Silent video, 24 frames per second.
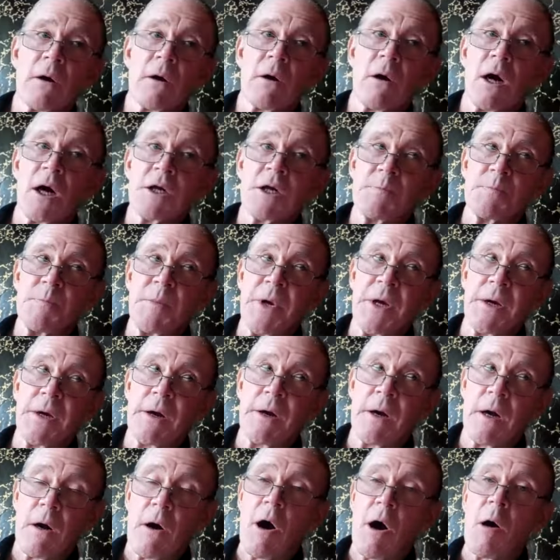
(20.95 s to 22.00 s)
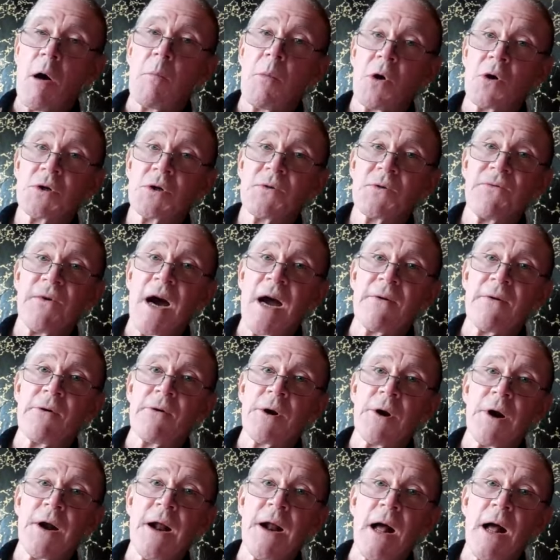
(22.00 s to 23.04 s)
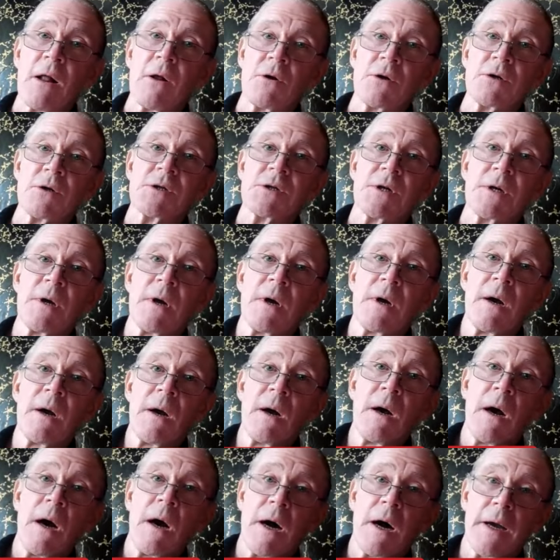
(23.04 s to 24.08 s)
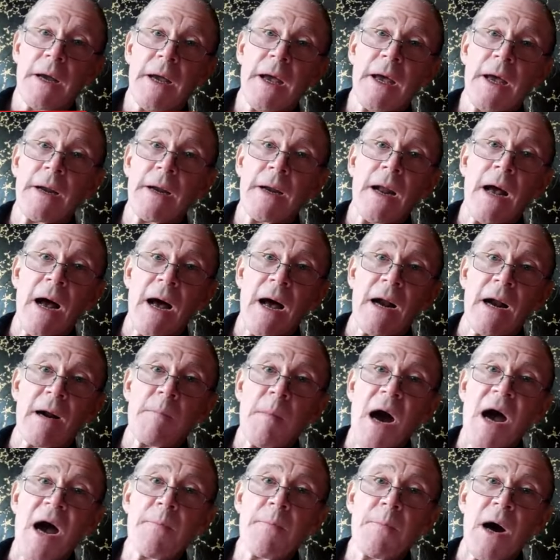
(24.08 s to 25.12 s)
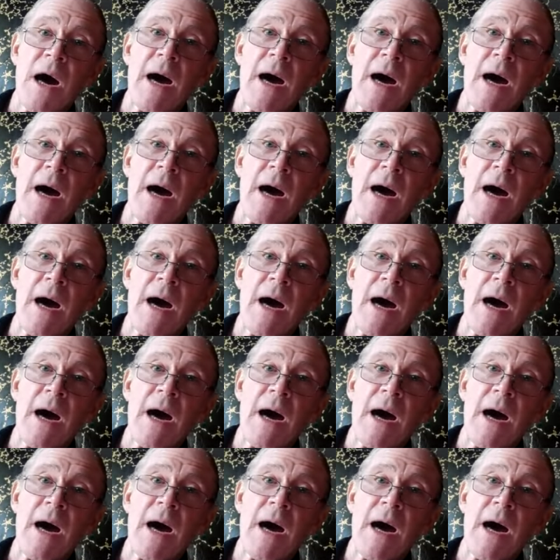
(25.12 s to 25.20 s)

It cost me almost $500, again, out of my